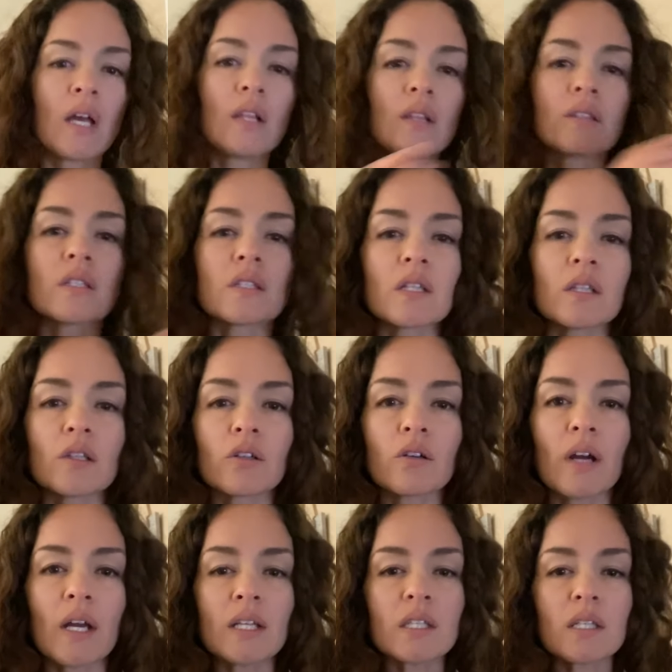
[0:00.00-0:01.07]
does it look
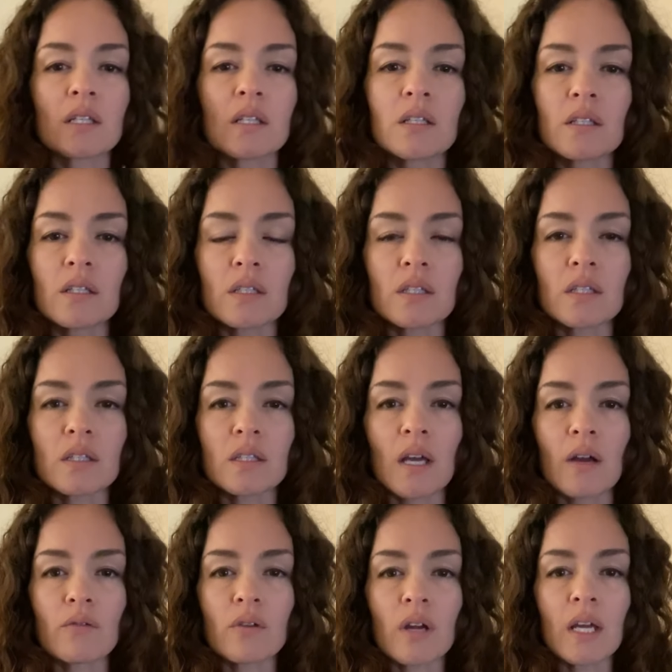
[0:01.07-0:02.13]
right? Does it
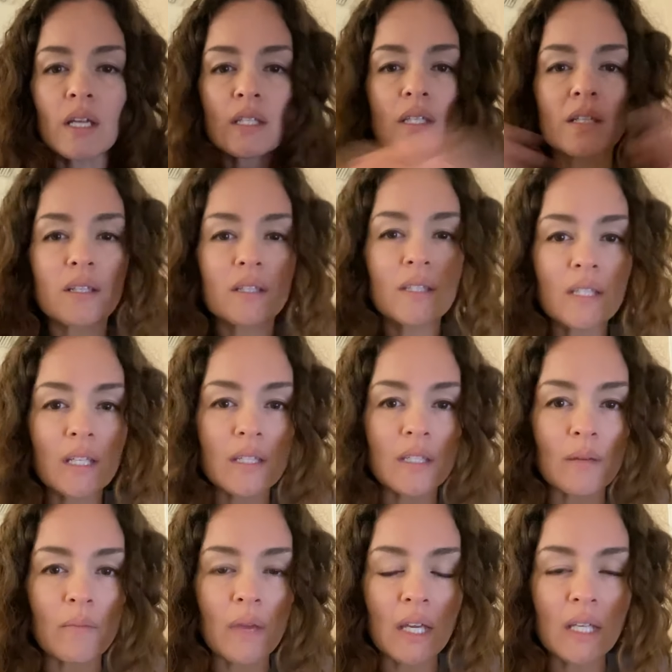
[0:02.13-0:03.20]
sound right? Does
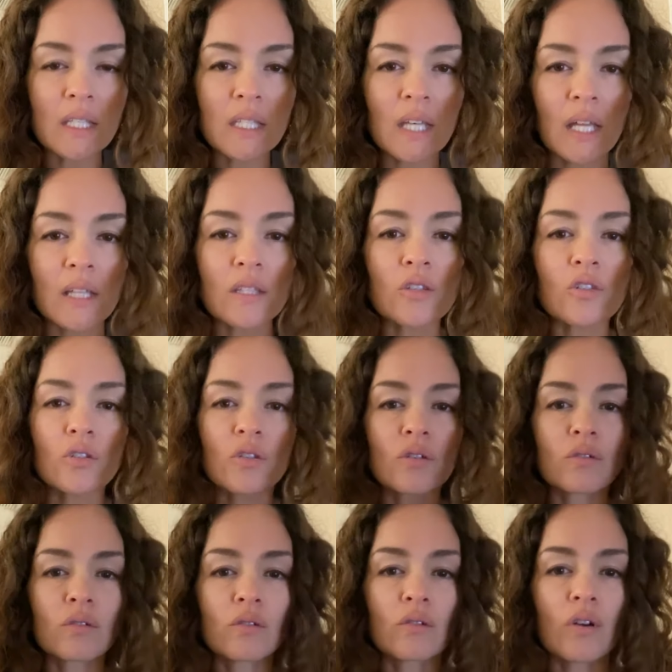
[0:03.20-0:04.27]
it make sense?
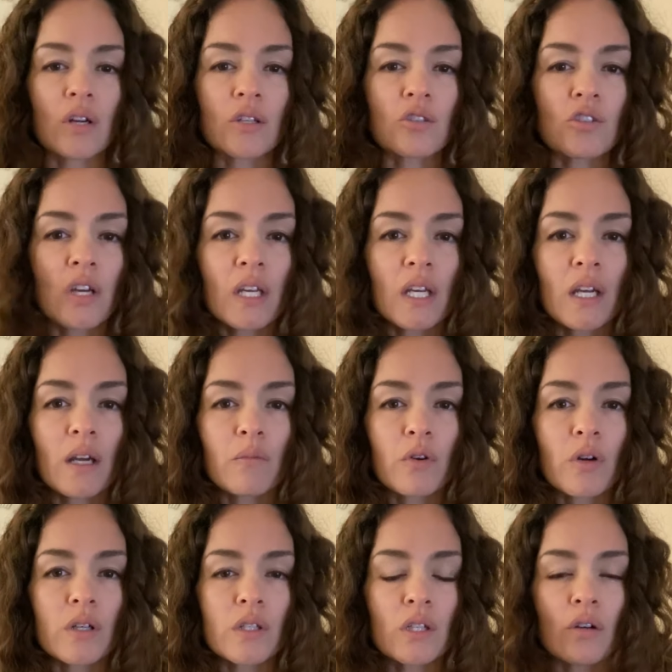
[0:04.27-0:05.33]
Cross-checking. I'm
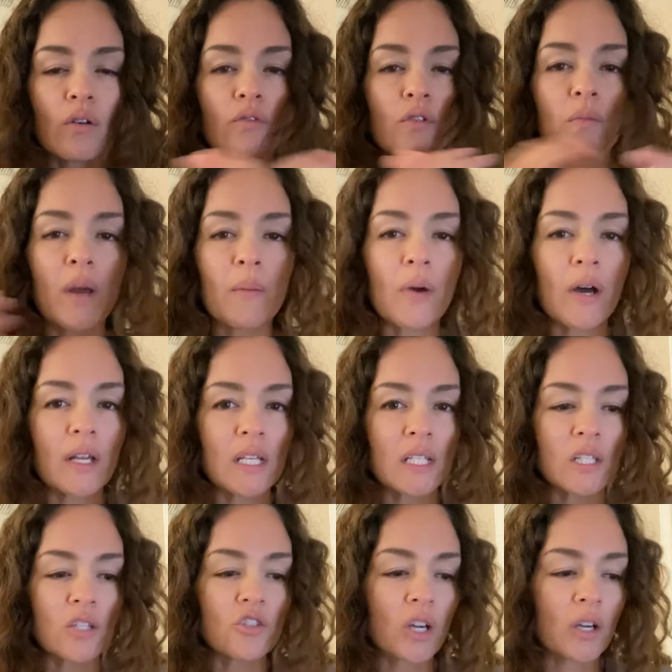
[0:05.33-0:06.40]
crossing over my body
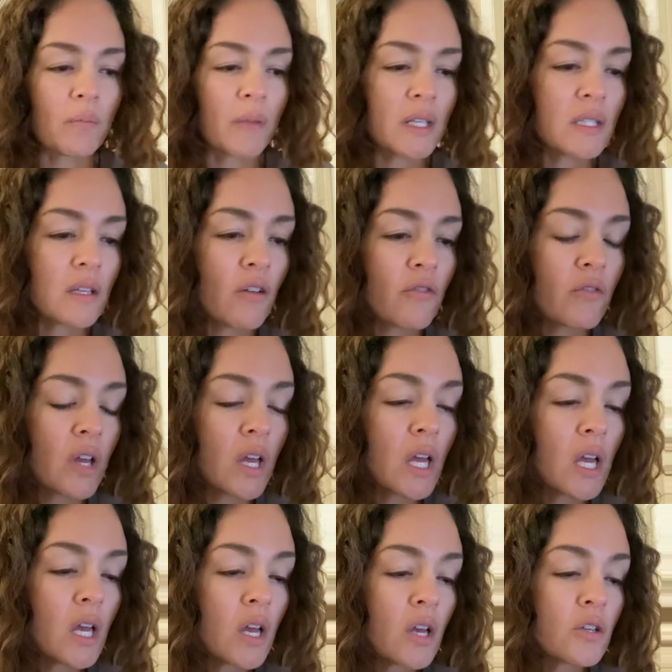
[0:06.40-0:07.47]
to check myself.
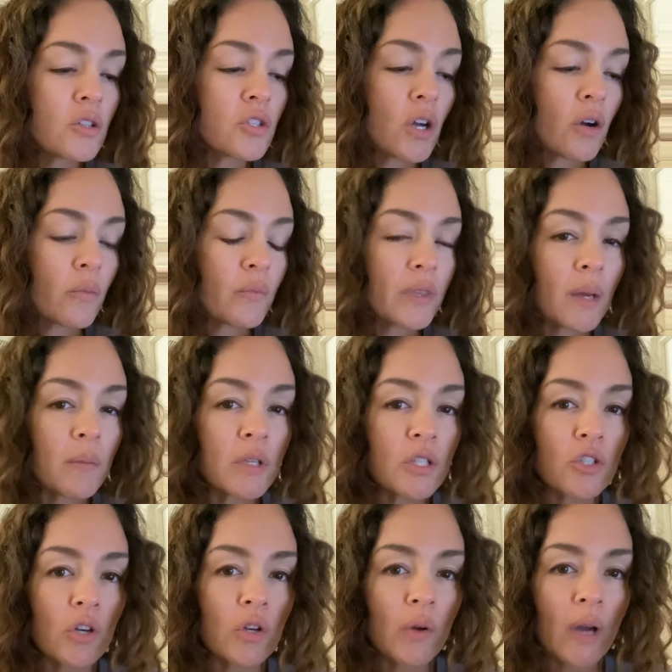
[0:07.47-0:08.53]
So let me
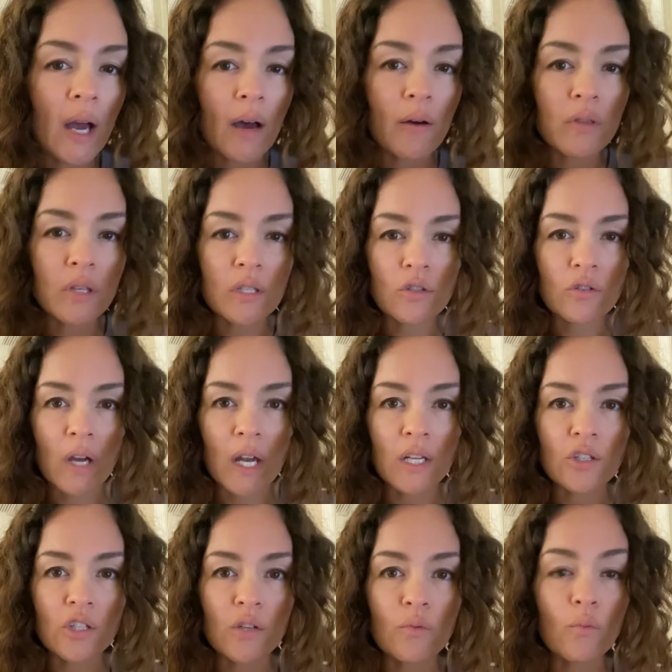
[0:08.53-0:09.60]
show you how this
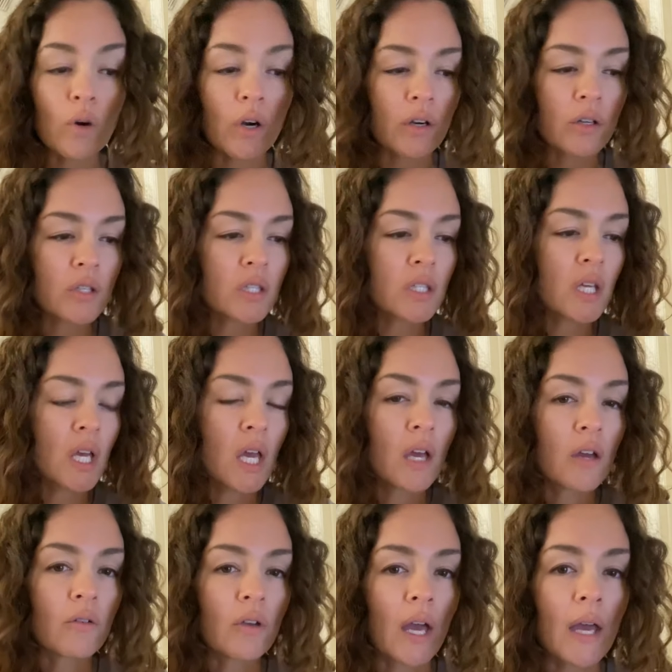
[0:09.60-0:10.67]
strategy works.
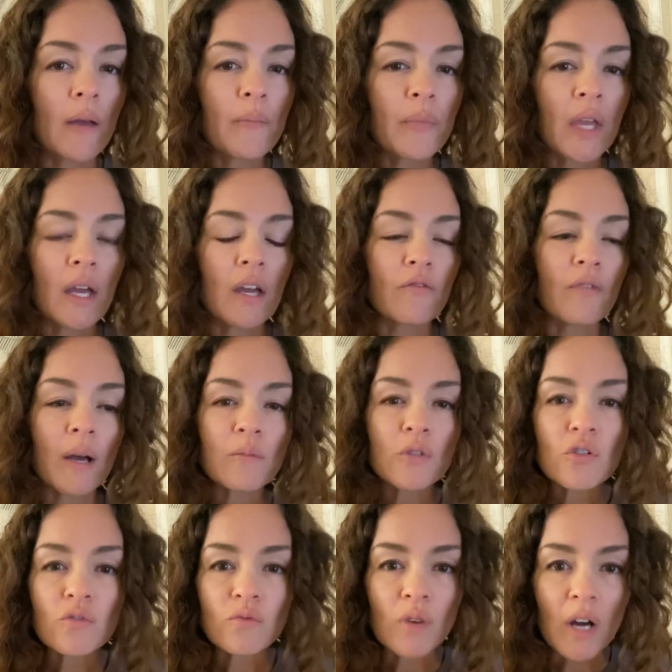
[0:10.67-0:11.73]
Okay, if I'm
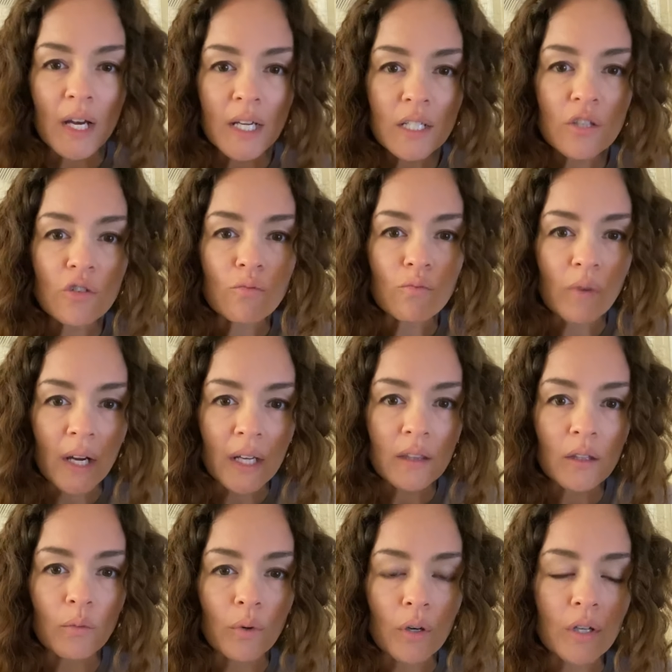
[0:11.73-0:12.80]
trying to write
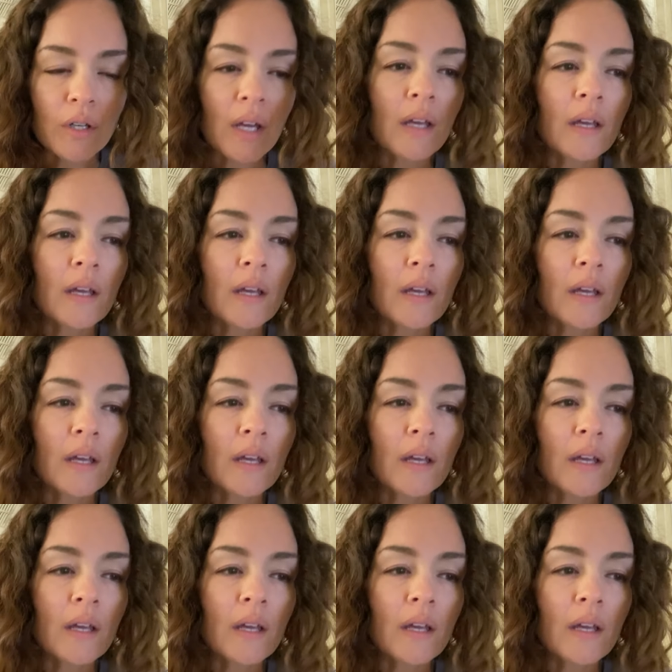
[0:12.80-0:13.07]
the word